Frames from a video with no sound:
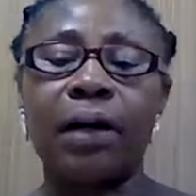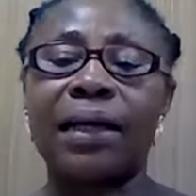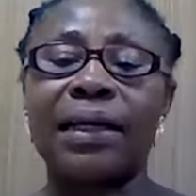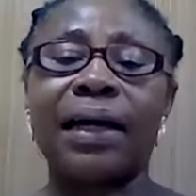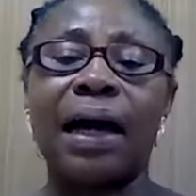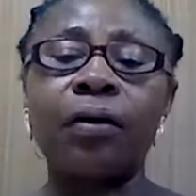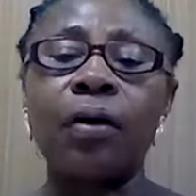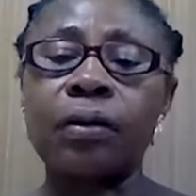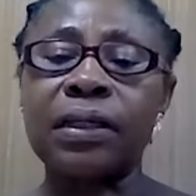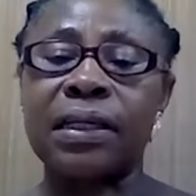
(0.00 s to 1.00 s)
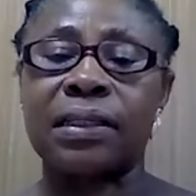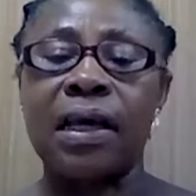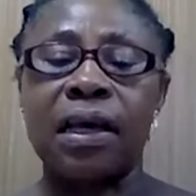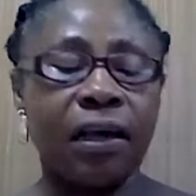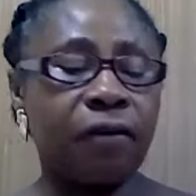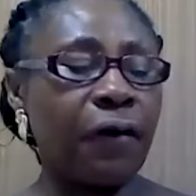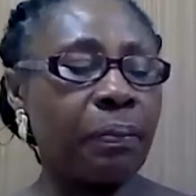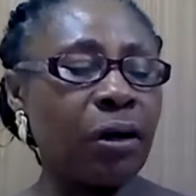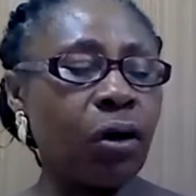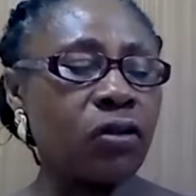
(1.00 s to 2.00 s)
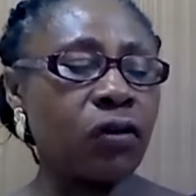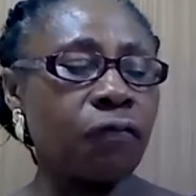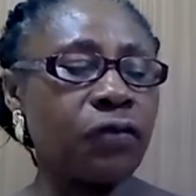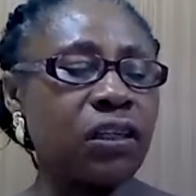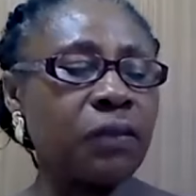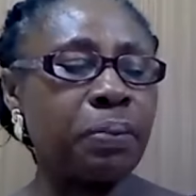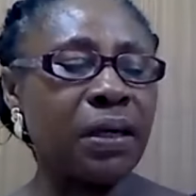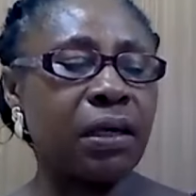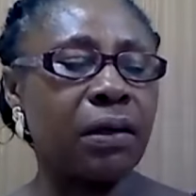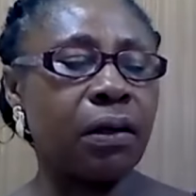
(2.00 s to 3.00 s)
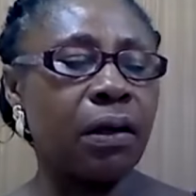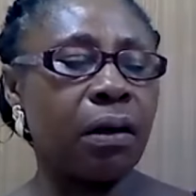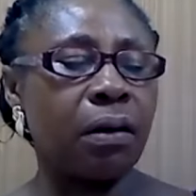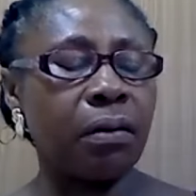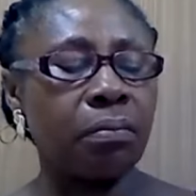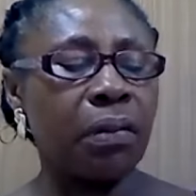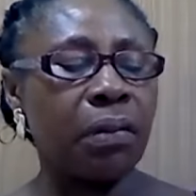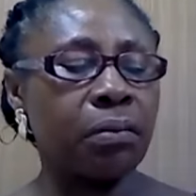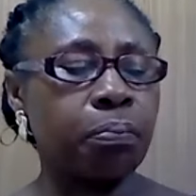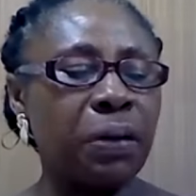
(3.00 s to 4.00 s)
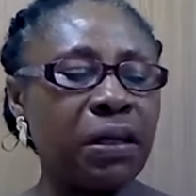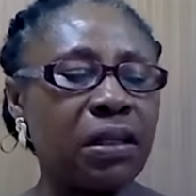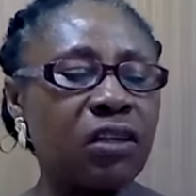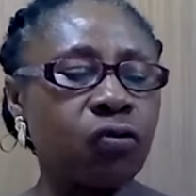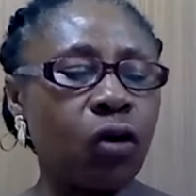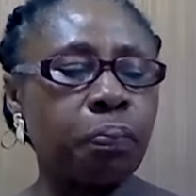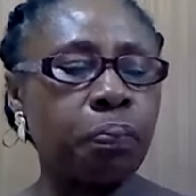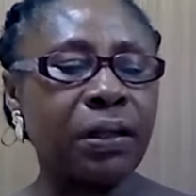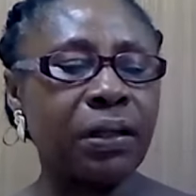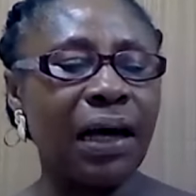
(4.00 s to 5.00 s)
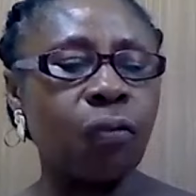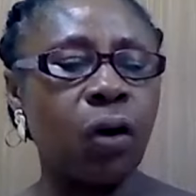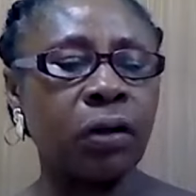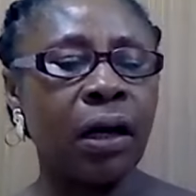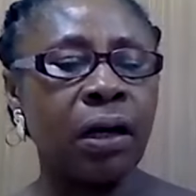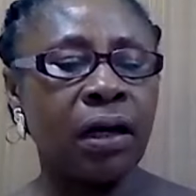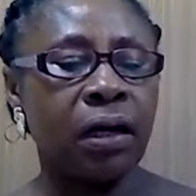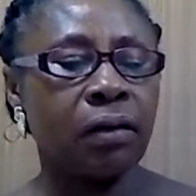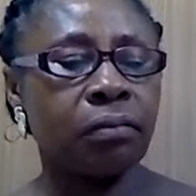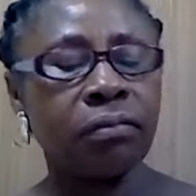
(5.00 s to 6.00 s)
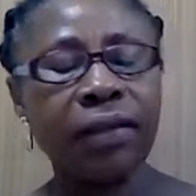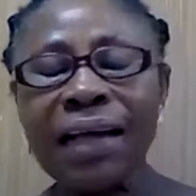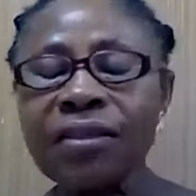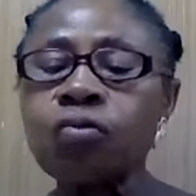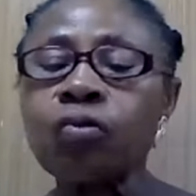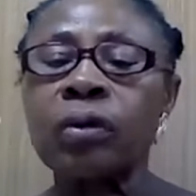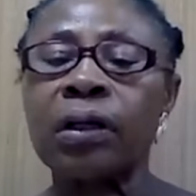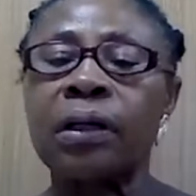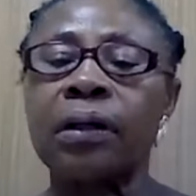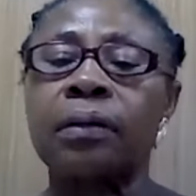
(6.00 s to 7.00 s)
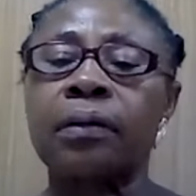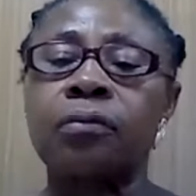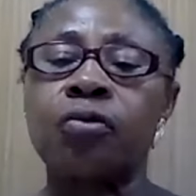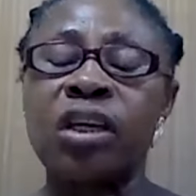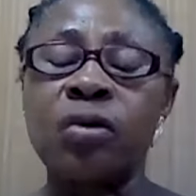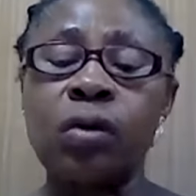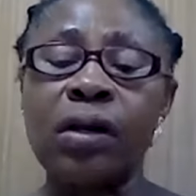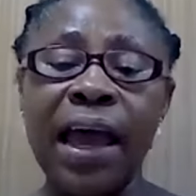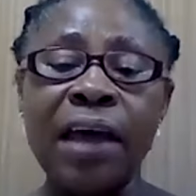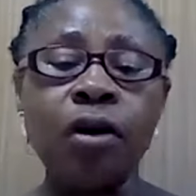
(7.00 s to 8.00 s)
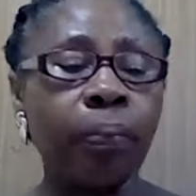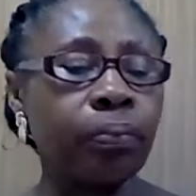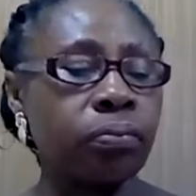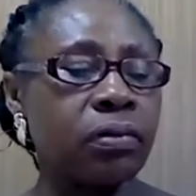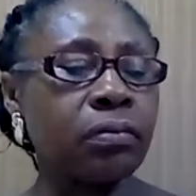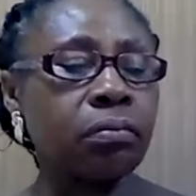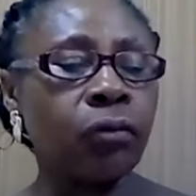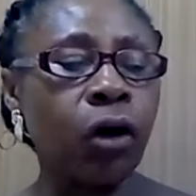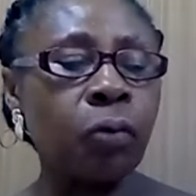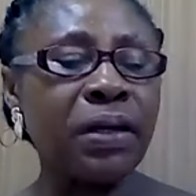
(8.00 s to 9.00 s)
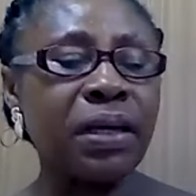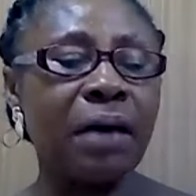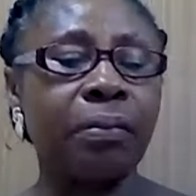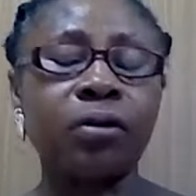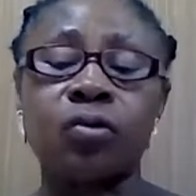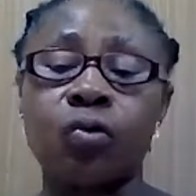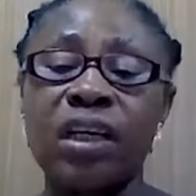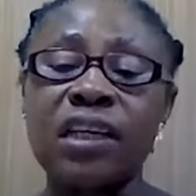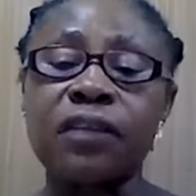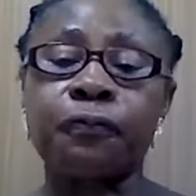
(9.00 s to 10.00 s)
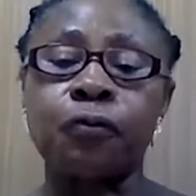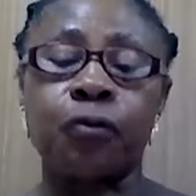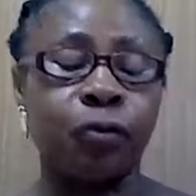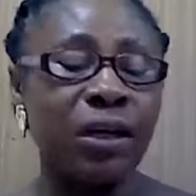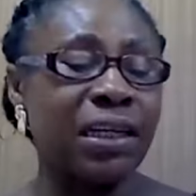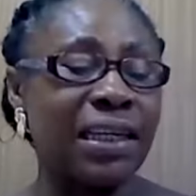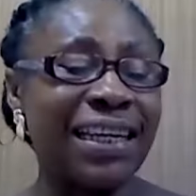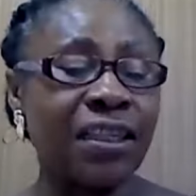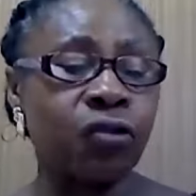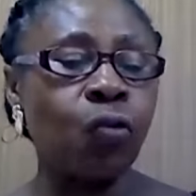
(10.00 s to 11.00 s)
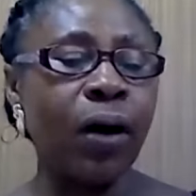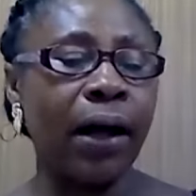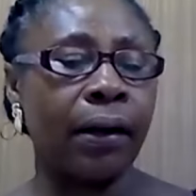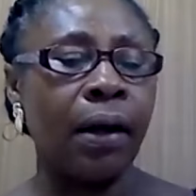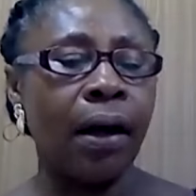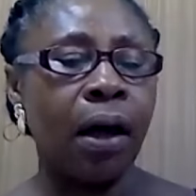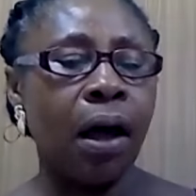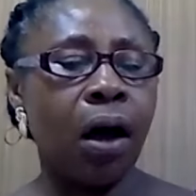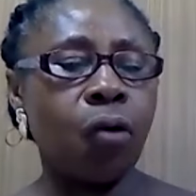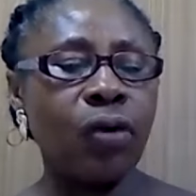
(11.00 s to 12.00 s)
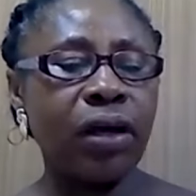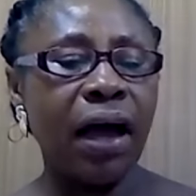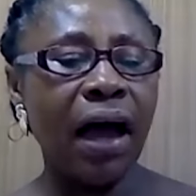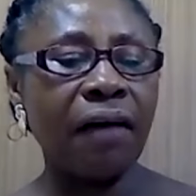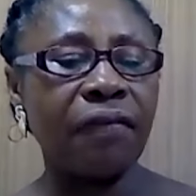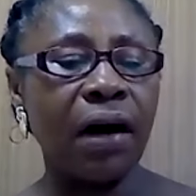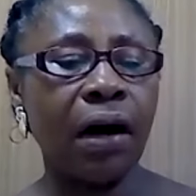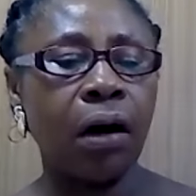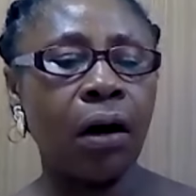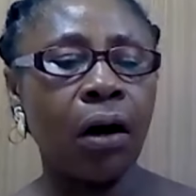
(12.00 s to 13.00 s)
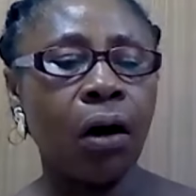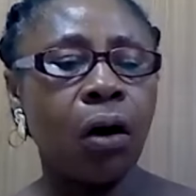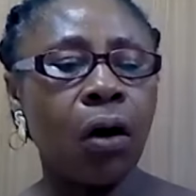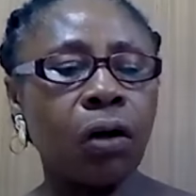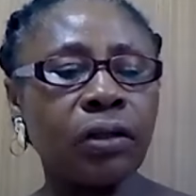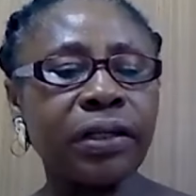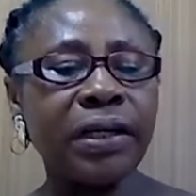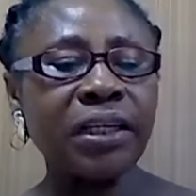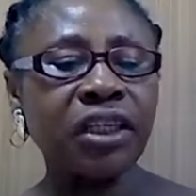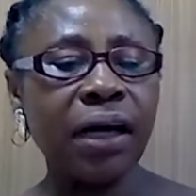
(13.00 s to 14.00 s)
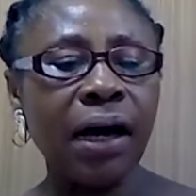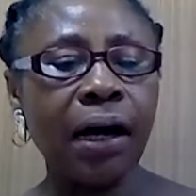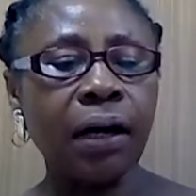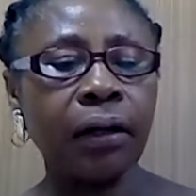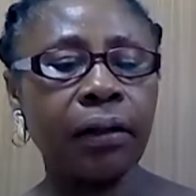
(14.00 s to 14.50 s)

he cannot eat. In fact, because of this pick this one, pick that one, that he will end up not being able to eat food, really eat well. We have atresia